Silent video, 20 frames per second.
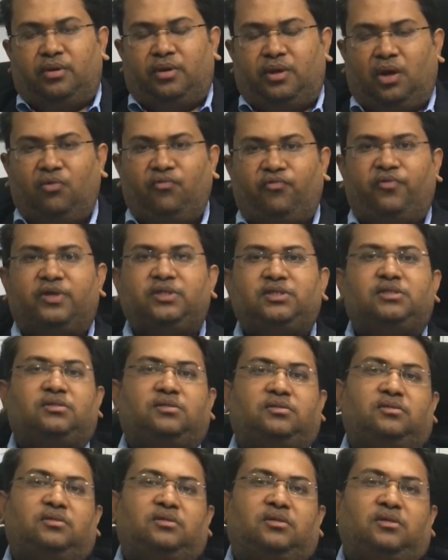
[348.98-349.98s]
now
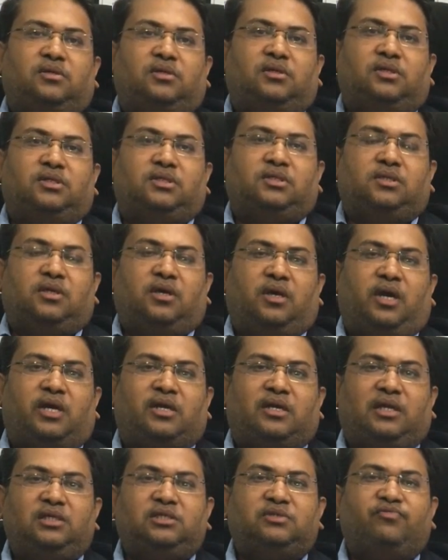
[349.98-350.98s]
first,
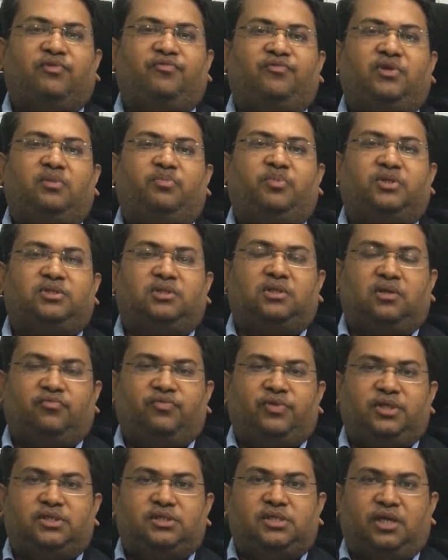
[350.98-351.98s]
at least 50%
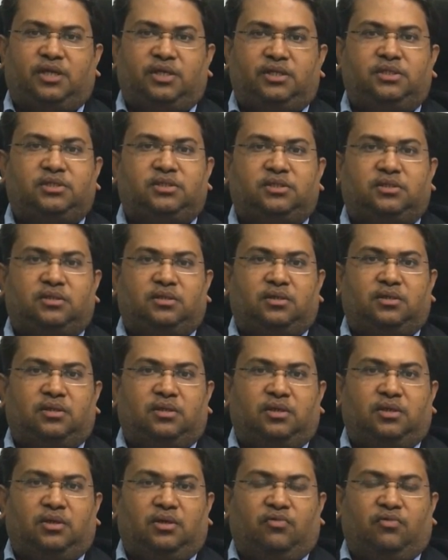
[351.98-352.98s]
of the states
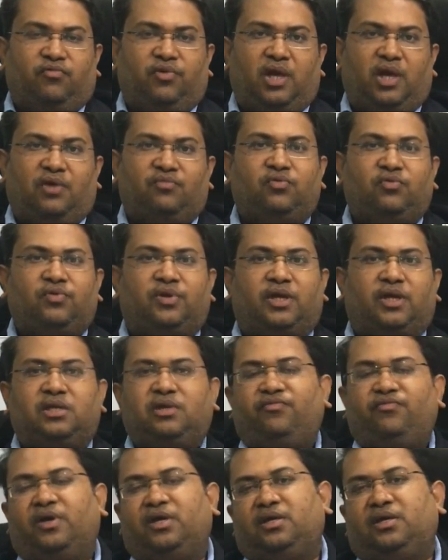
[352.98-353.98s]
will have to
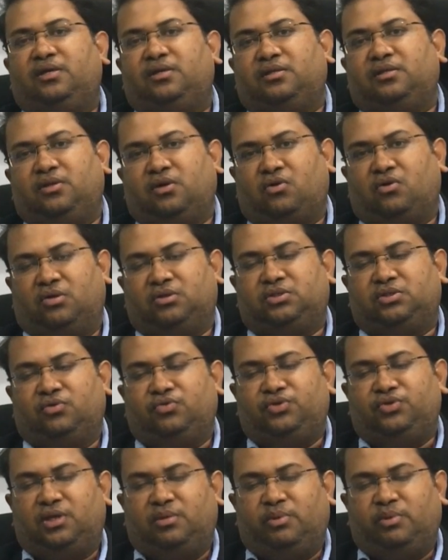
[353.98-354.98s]
ratify the
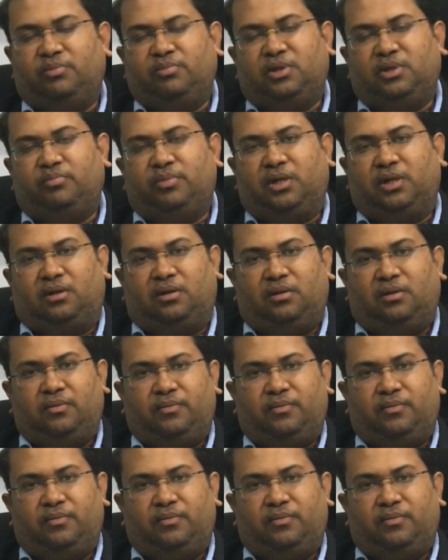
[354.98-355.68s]
Constitution Amendment Bill.